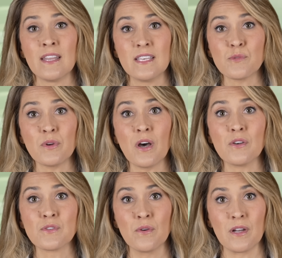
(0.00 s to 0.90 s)
This would
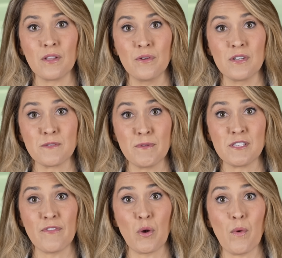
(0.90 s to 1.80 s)
also include a
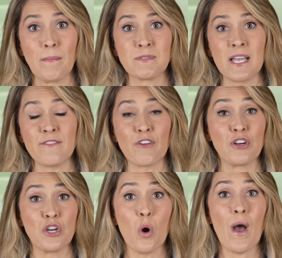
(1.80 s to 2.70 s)
specific website for
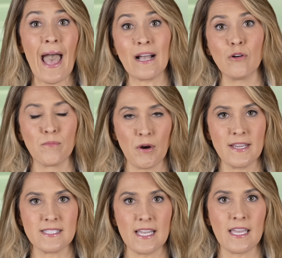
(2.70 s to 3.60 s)
no-haggle
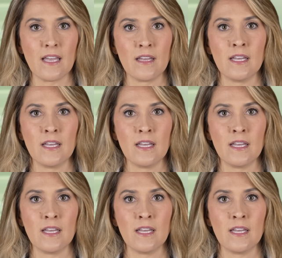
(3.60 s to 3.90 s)
pricing.